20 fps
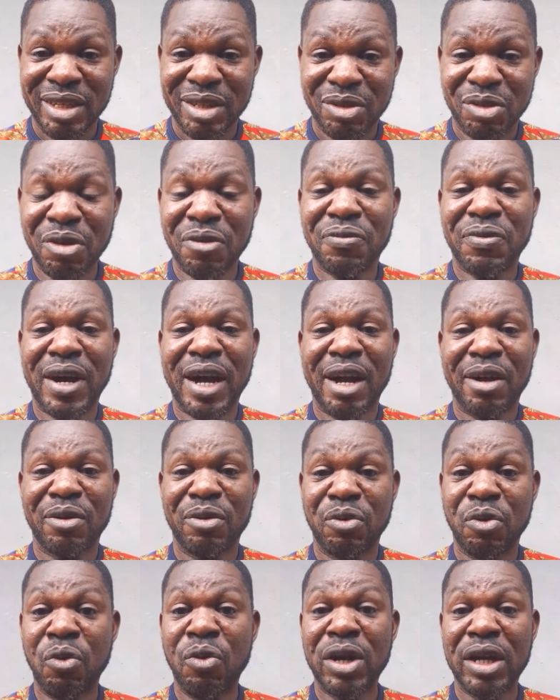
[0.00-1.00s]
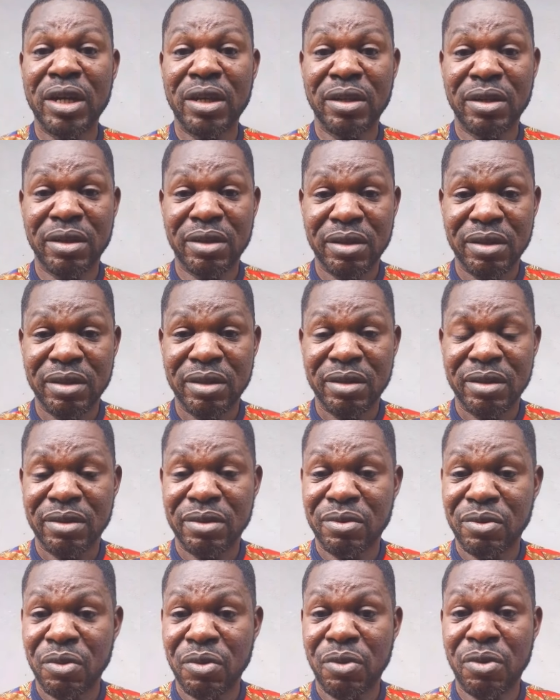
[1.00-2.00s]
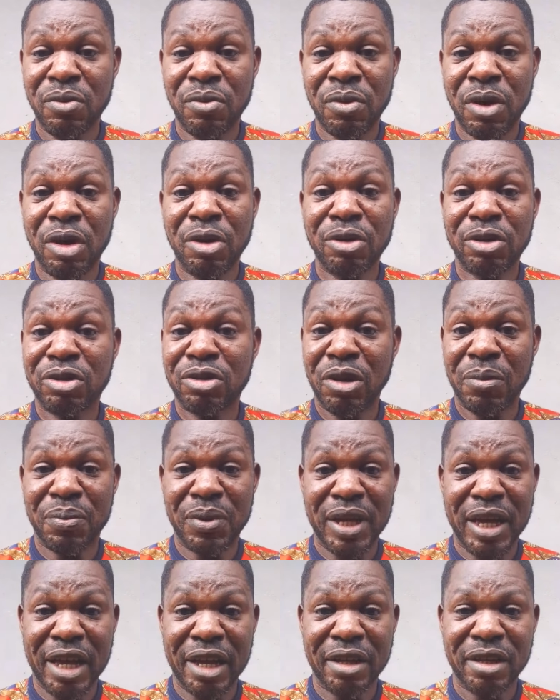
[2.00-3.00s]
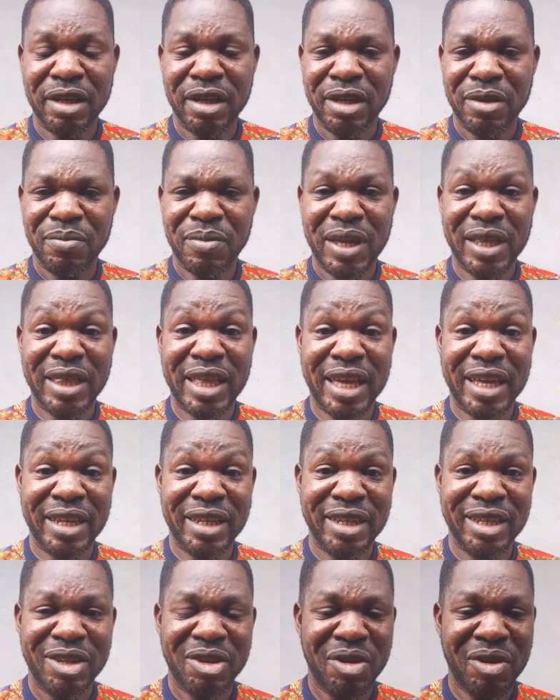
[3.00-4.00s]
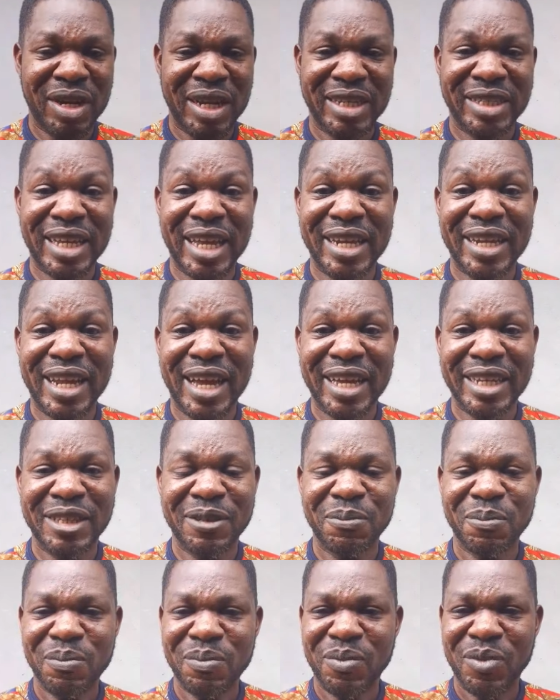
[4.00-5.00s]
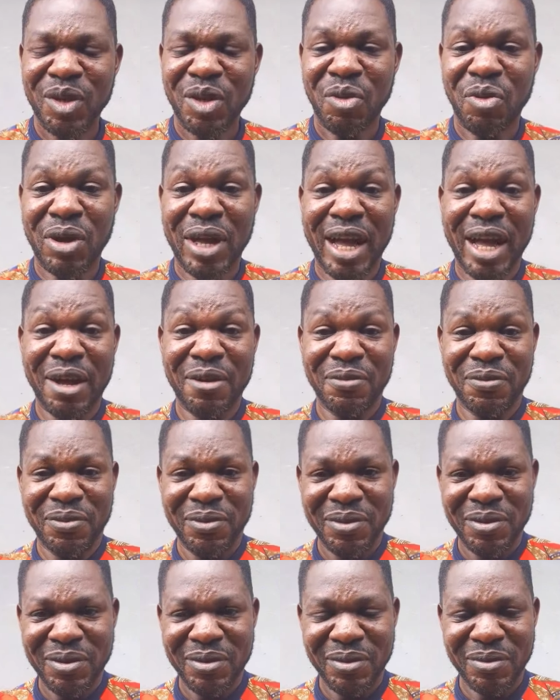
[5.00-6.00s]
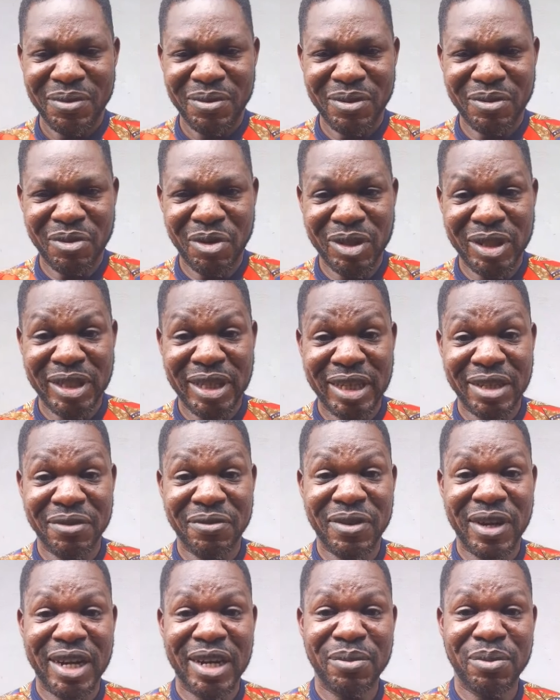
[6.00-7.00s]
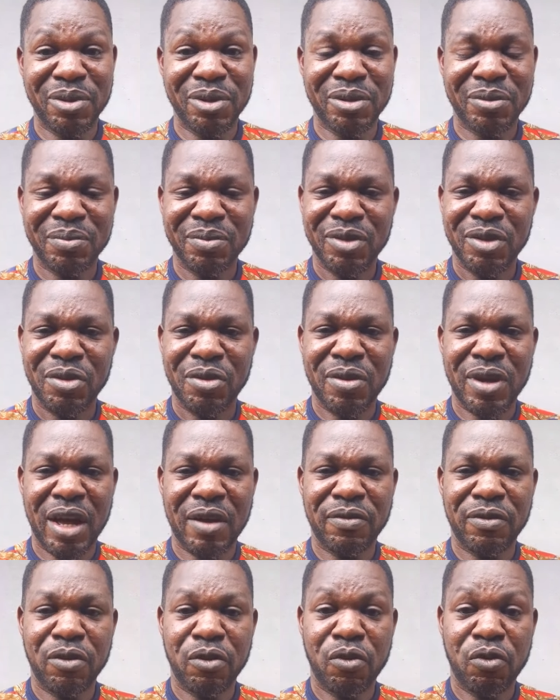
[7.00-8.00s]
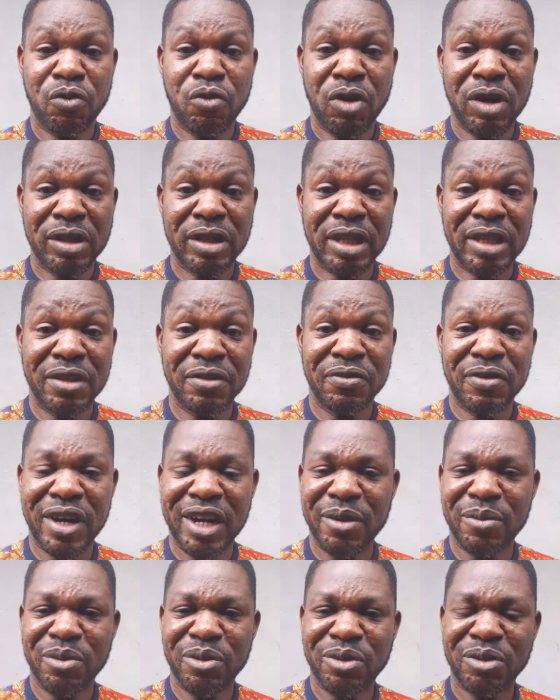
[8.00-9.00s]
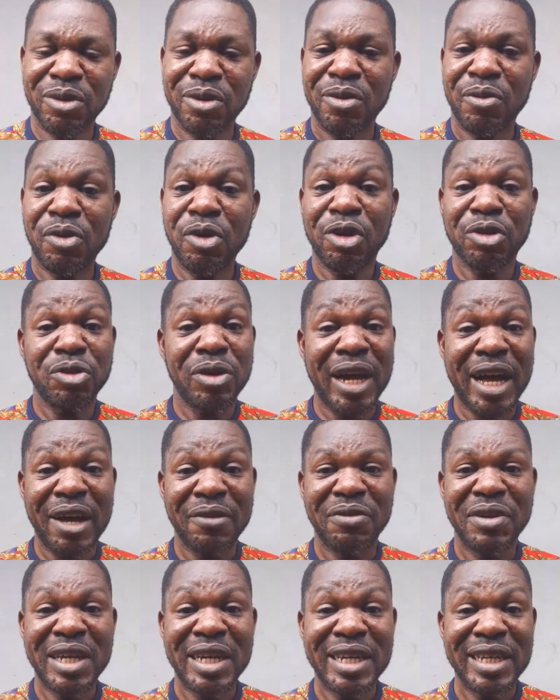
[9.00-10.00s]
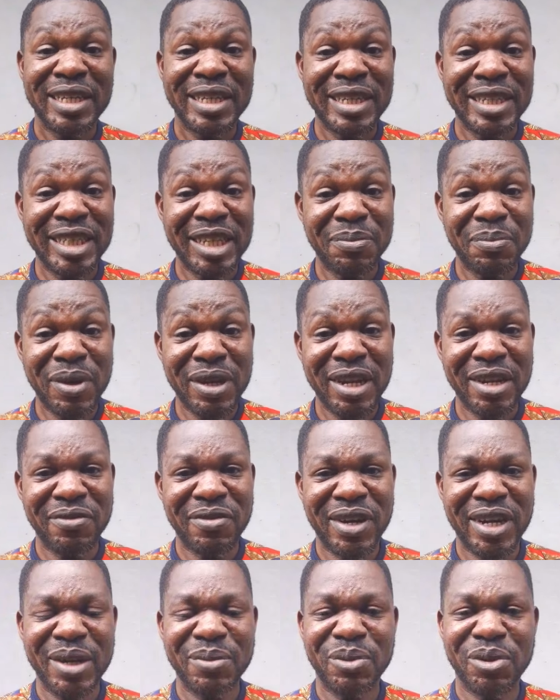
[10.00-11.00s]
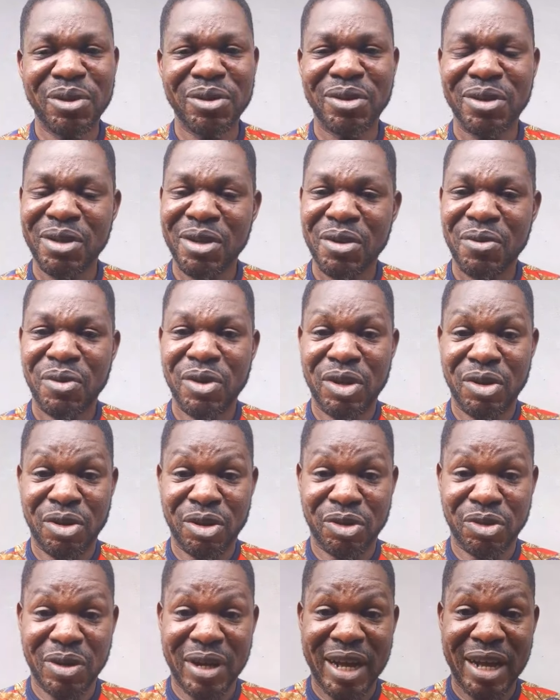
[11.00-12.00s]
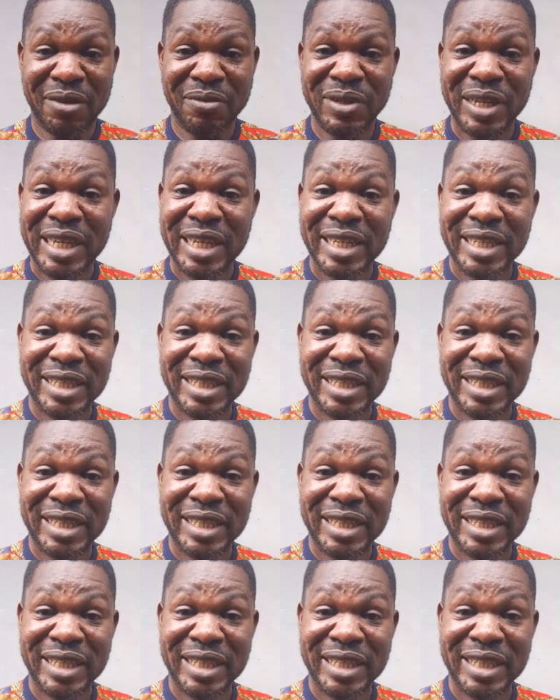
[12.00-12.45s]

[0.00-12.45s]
So far we're going to stop here, but then understand that we have quantitative variables, we have qualitative variables, we also have independent variables, we also have